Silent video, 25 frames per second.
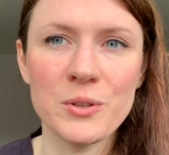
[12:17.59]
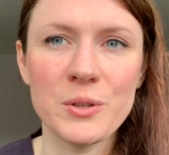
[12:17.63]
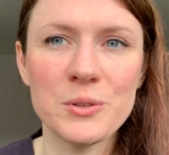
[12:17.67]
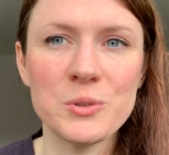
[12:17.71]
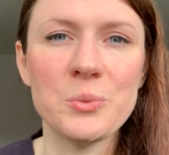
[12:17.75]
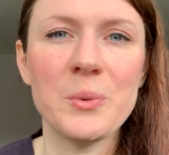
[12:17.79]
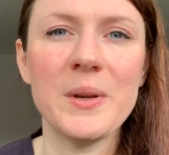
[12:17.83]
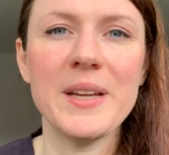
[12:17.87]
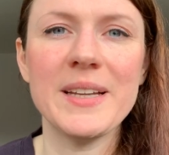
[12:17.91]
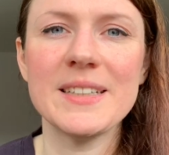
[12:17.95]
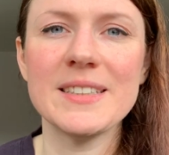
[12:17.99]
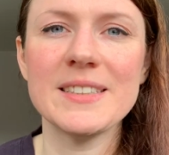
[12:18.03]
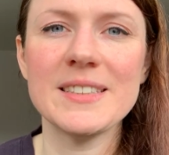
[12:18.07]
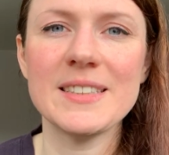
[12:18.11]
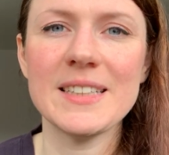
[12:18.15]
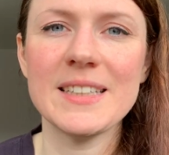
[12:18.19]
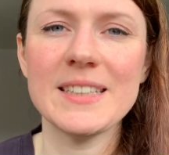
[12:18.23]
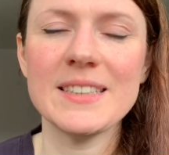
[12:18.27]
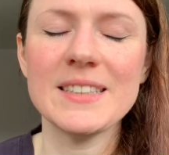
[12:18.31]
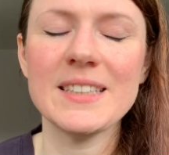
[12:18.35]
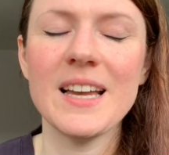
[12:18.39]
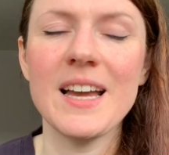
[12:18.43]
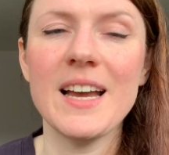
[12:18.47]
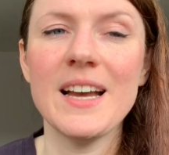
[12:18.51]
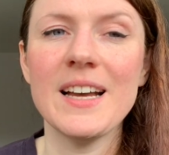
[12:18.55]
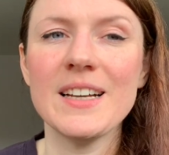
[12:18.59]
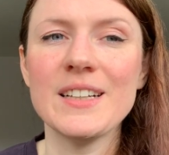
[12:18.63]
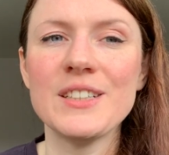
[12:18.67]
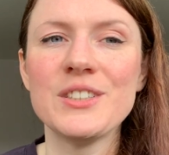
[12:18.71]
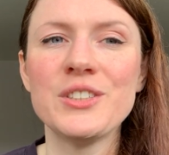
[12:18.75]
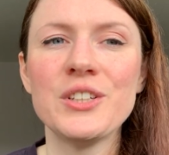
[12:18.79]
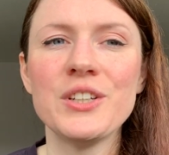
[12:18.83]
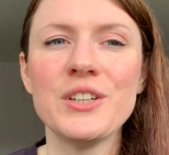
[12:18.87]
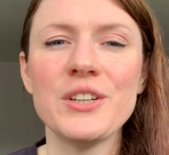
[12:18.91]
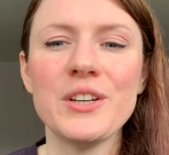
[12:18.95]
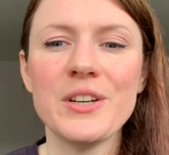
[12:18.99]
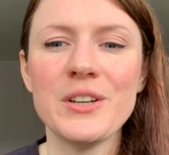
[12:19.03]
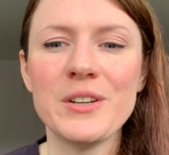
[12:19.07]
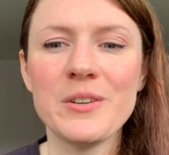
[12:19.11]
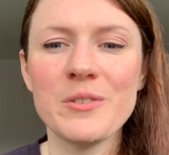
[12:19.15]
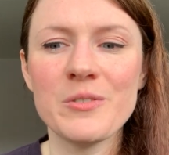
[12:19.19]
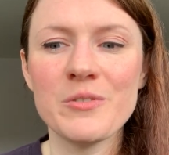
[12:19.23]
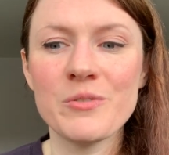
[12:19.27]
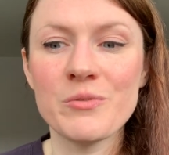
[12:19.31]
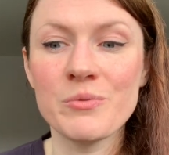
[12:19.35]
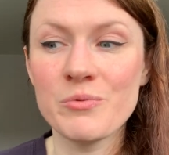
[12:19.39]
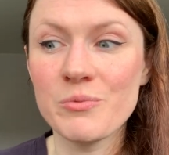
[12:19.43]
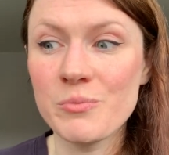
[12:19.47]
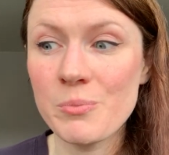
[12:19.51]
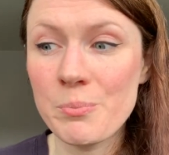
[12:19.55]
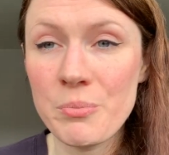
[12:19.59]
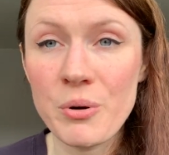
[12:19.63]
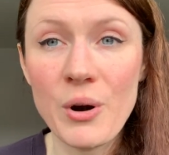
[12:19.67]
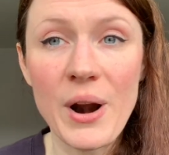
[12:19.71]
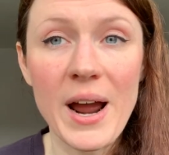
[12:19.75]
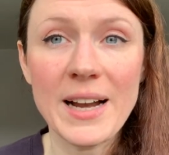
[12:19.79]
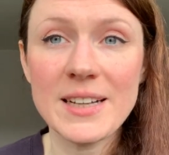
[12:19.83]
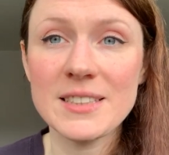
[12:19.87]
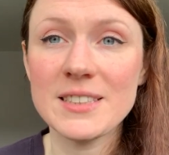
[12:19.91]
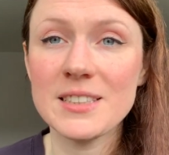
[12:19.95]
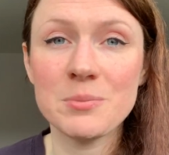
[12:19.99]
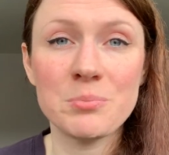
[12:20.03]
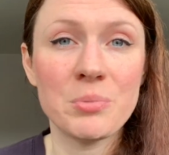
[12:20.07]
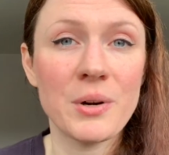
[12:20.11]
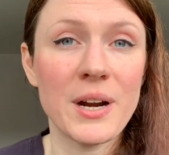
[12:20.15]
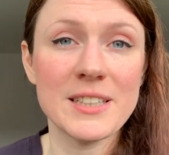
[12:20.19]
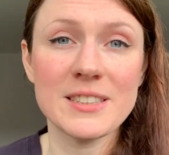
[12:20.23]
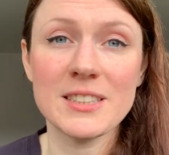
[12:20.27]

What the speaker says: those weaknesses, to practice